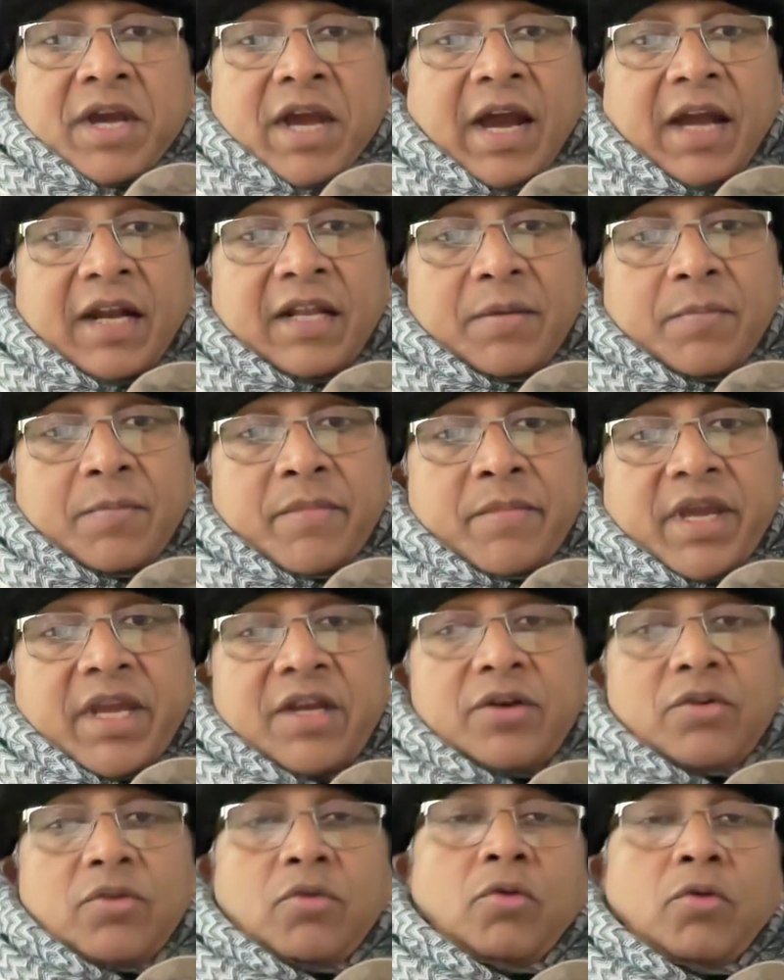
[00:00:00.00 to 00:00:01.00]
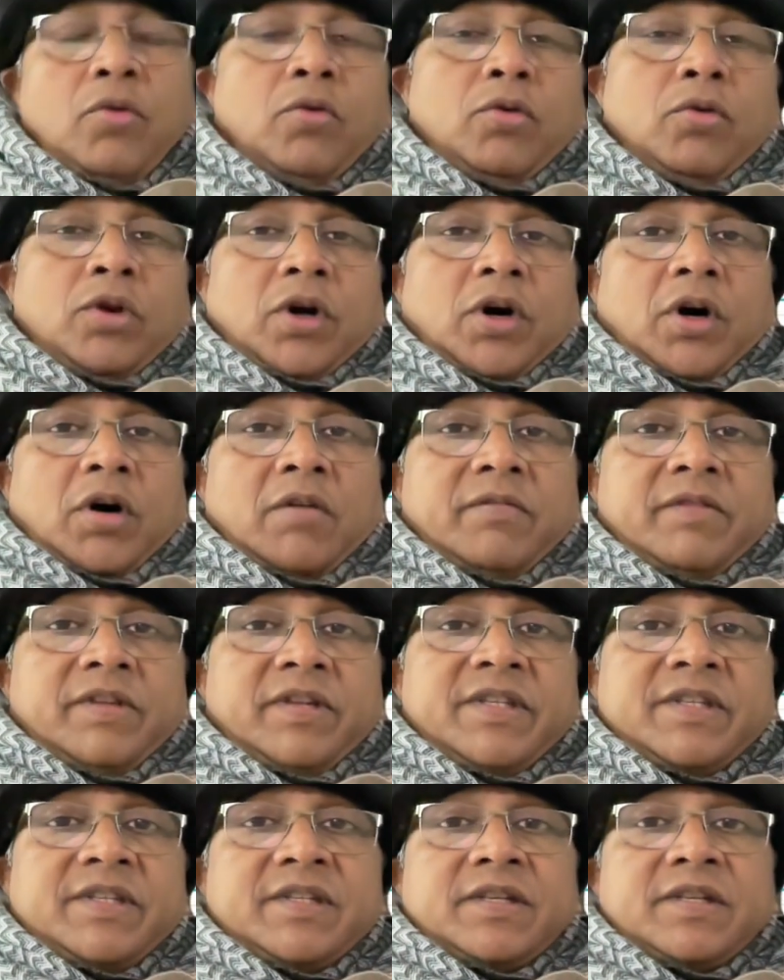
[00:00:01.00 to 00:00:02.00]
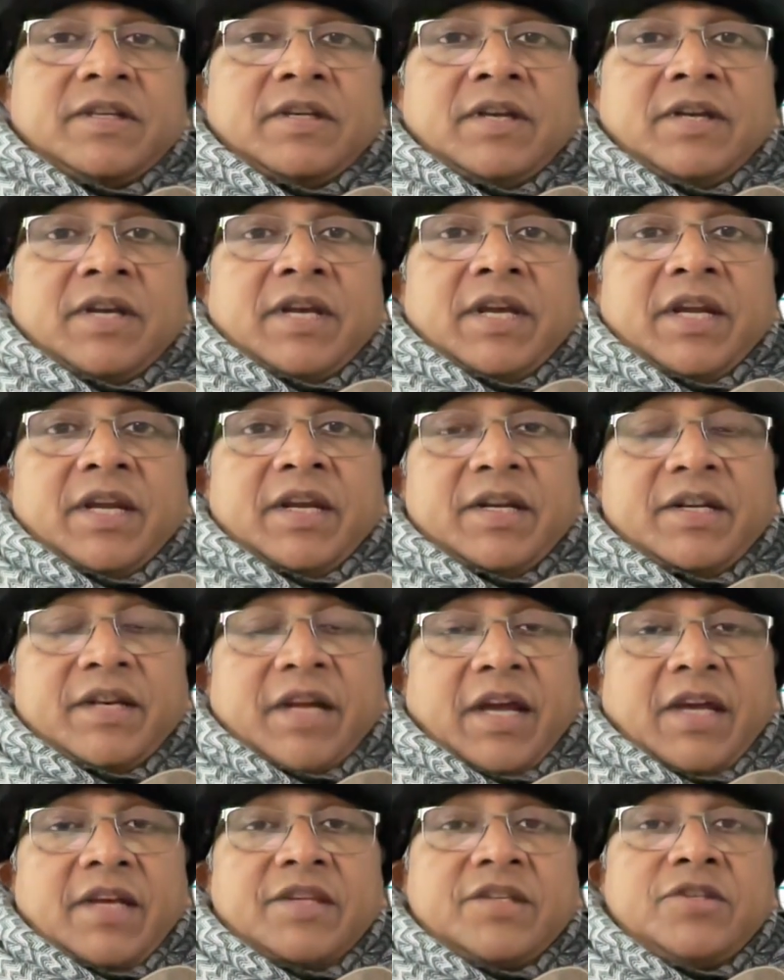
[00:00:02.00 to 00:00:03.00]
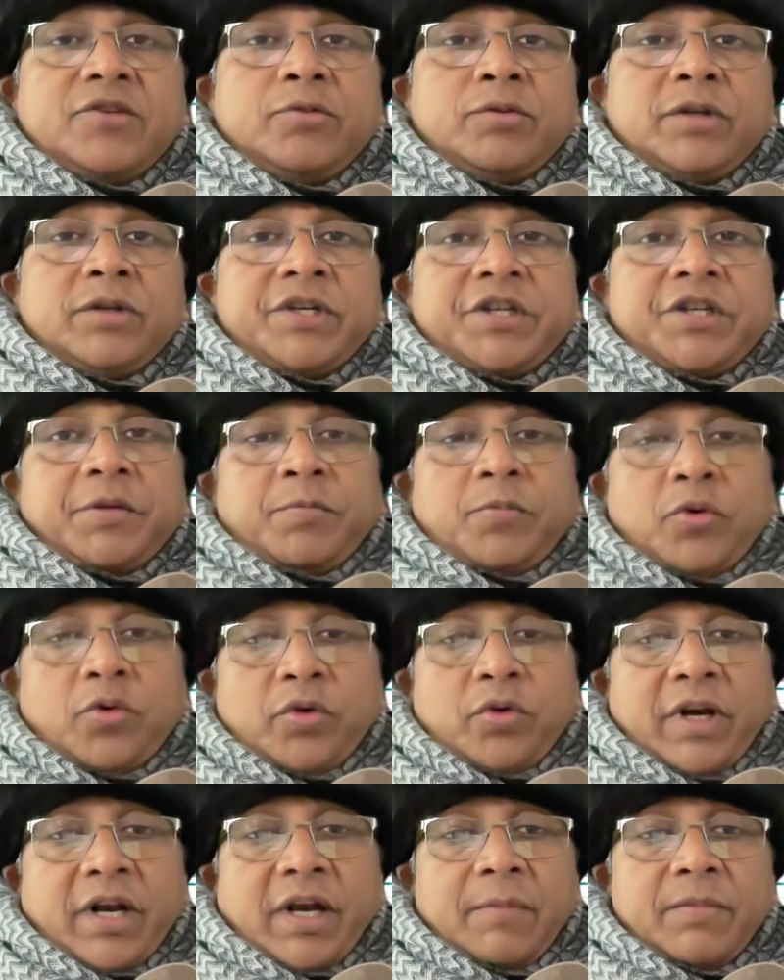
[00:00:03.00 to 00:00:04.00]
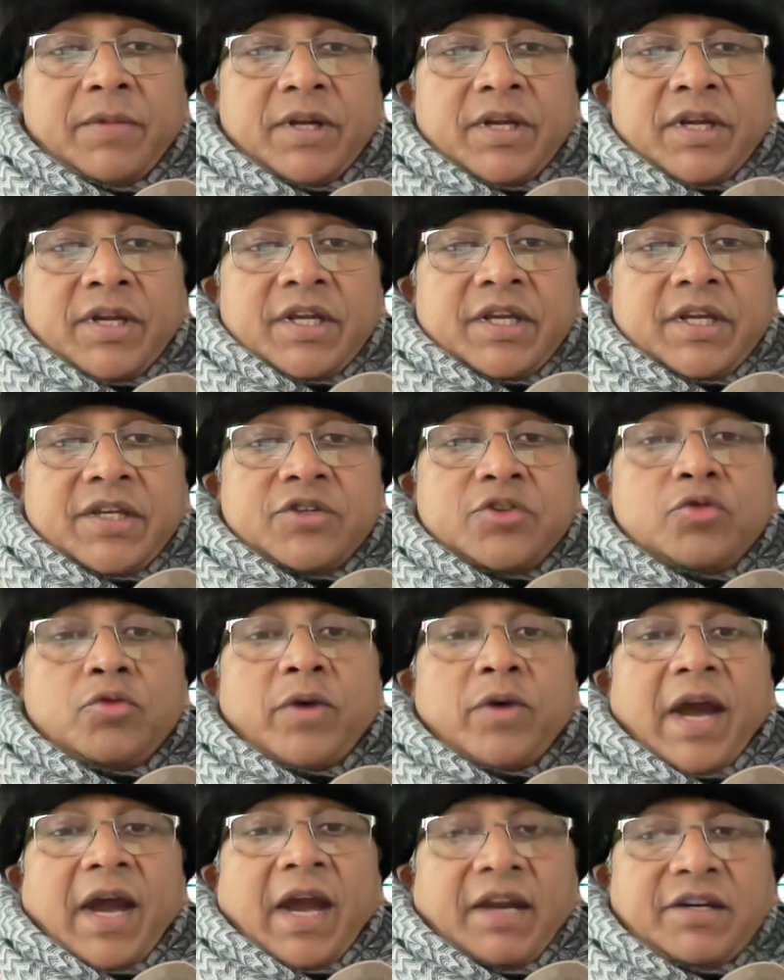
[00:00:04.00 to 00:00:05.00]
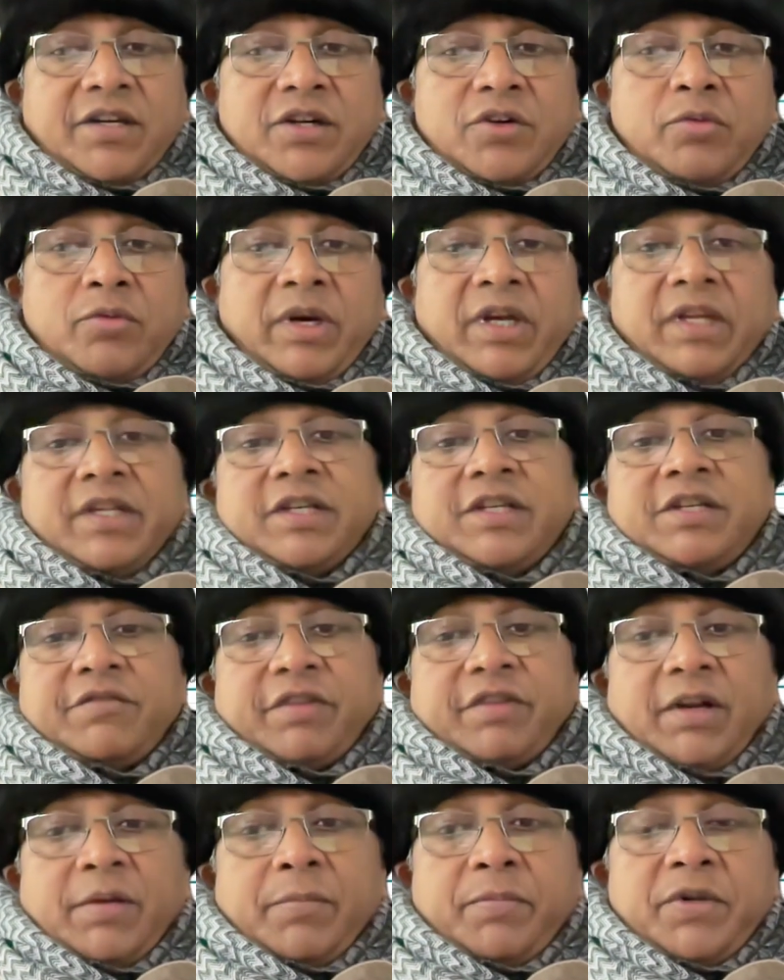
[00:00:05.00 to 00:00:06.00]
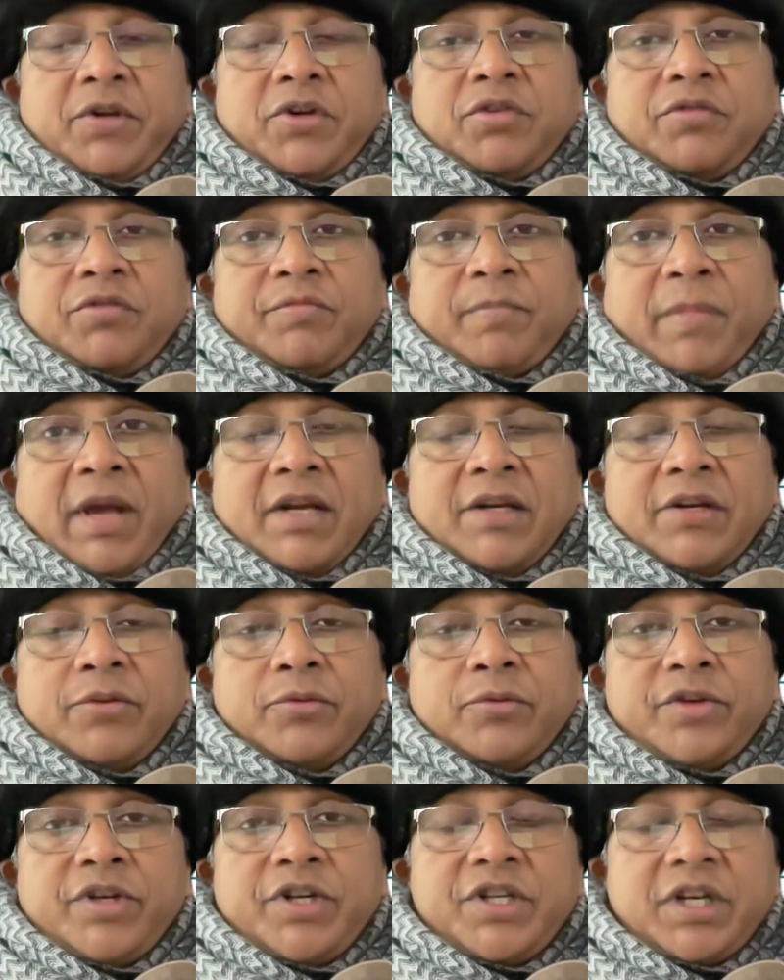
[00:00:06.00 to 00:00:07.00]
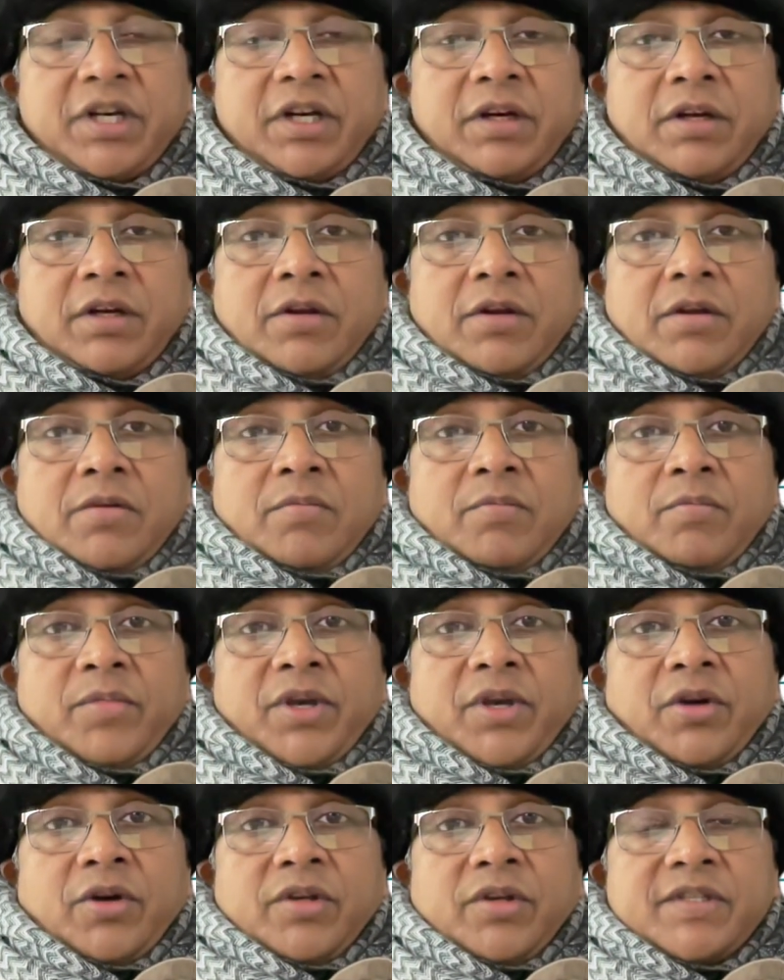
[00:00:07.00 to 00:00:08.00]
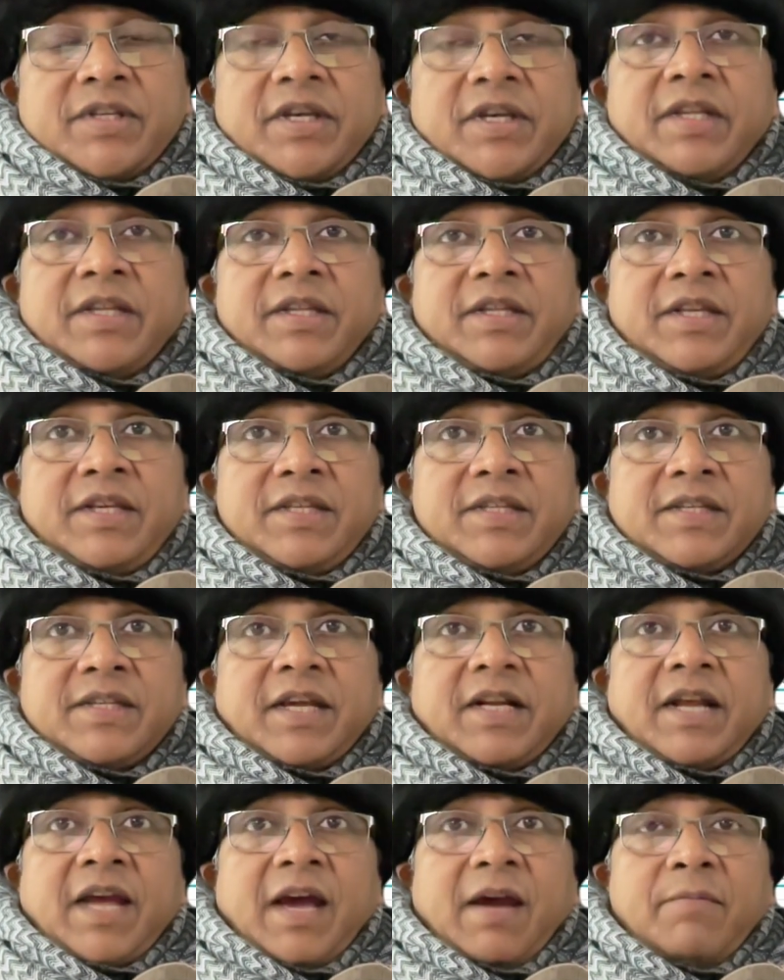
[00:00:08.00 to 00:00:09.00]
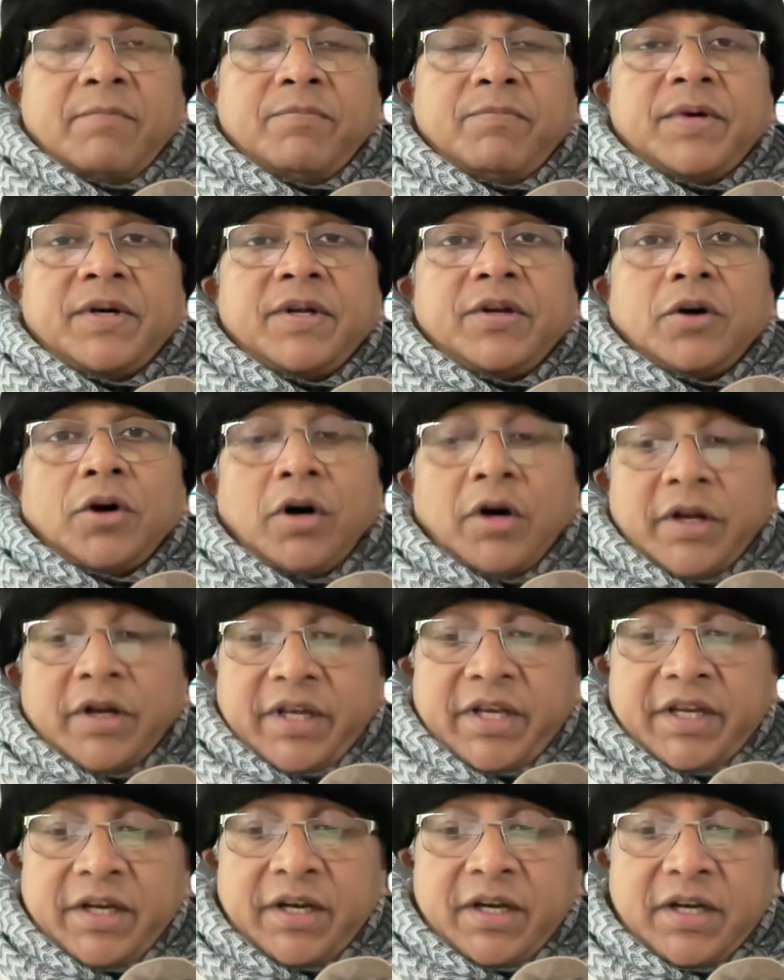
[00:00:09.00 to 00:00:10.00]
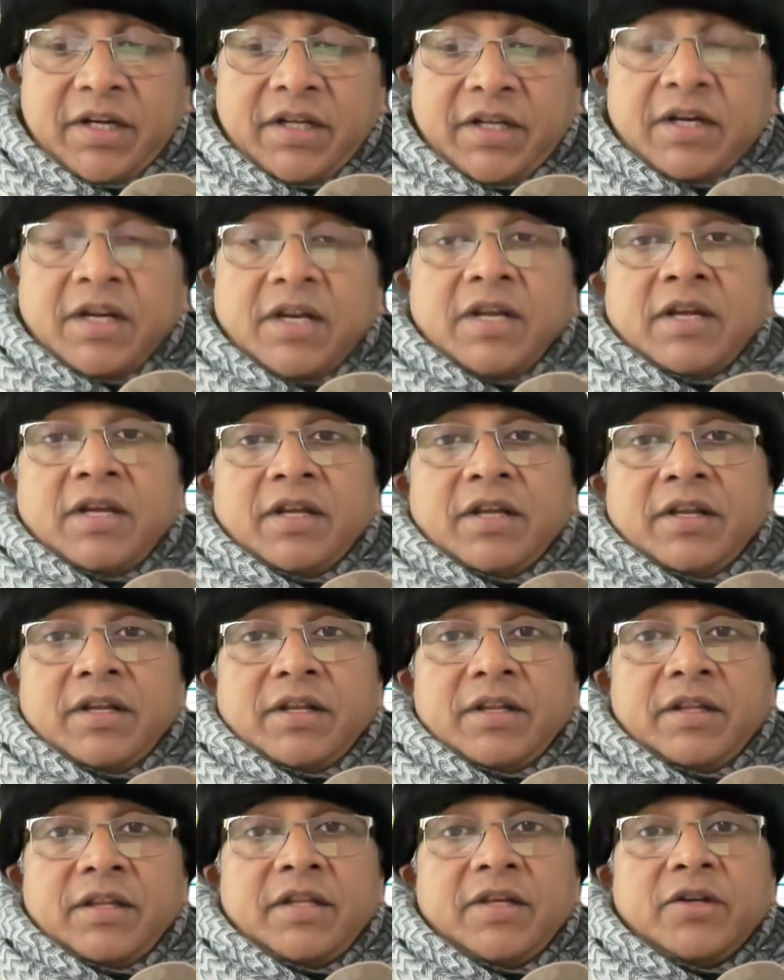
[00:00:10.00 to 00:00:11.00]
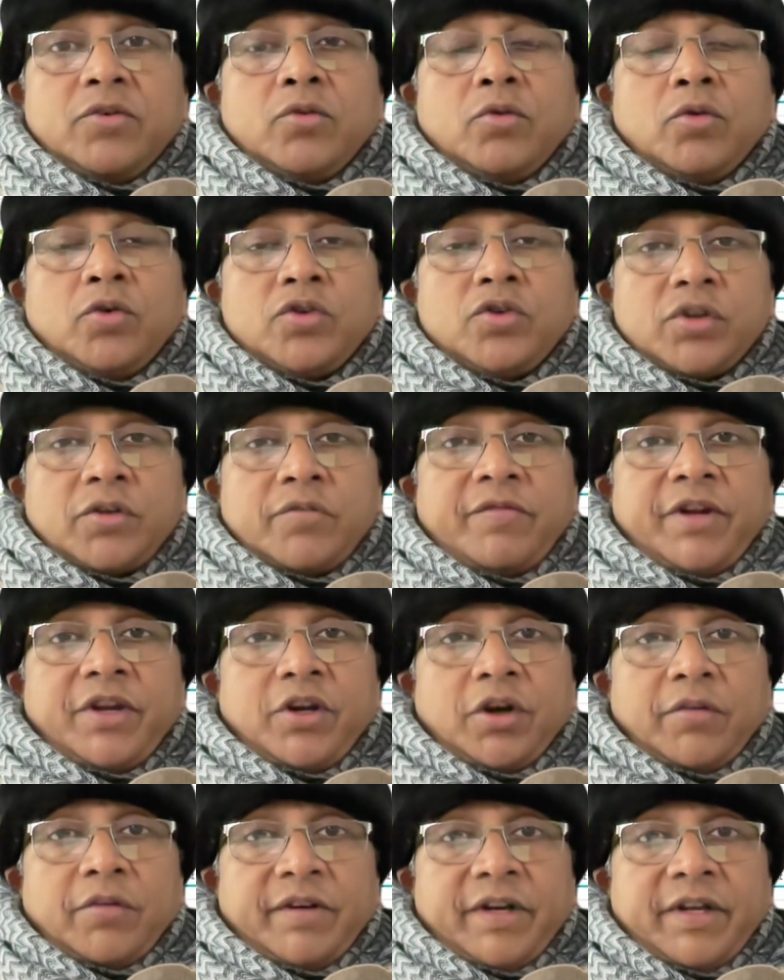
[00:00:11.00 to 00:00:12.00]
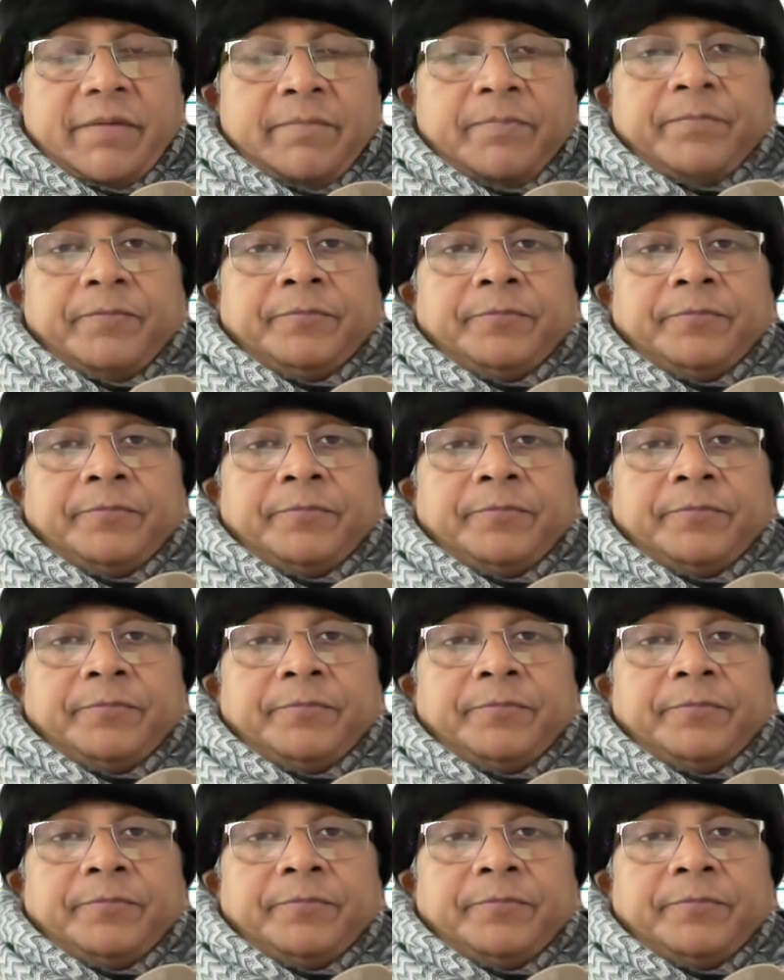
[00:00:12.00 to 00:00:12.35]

And the main goal of this entire stewardship program is to attenuate the development of malnutrition, because this can hamper or hinder the course of recovery.